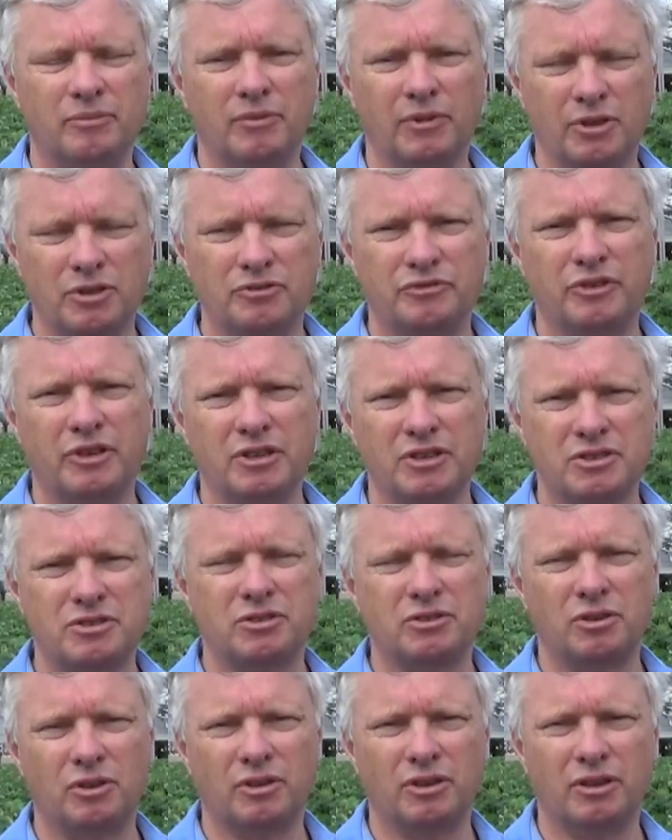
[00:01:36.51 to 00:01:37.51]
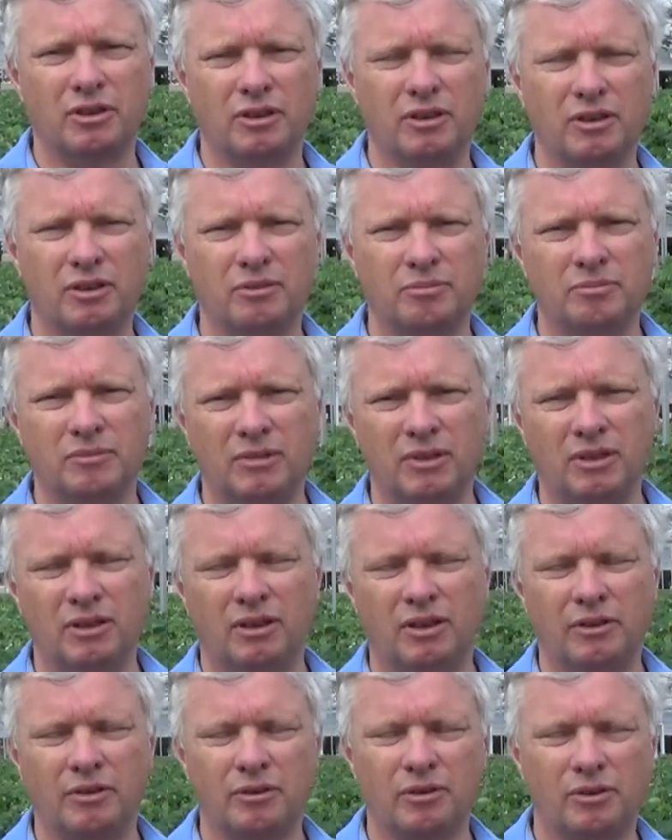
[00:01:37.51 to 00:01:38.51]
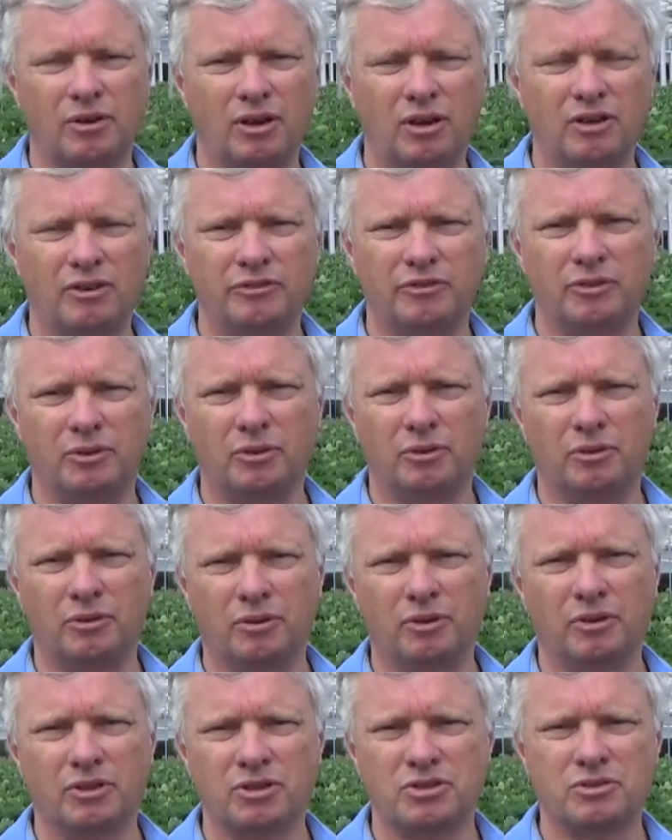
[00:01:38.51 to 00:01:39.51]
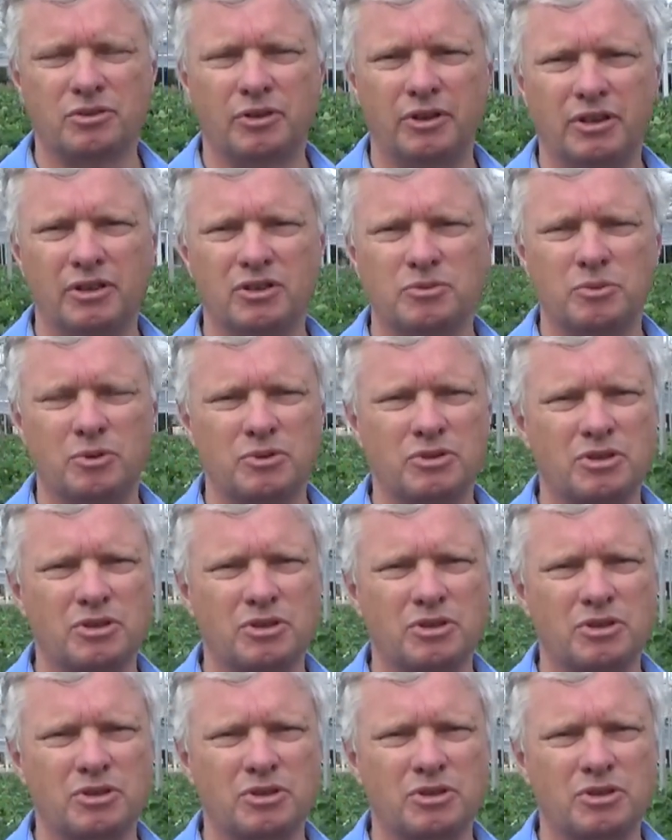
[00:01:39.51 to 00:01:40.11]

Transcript: those figures on a, a either a graph or on a screen as well.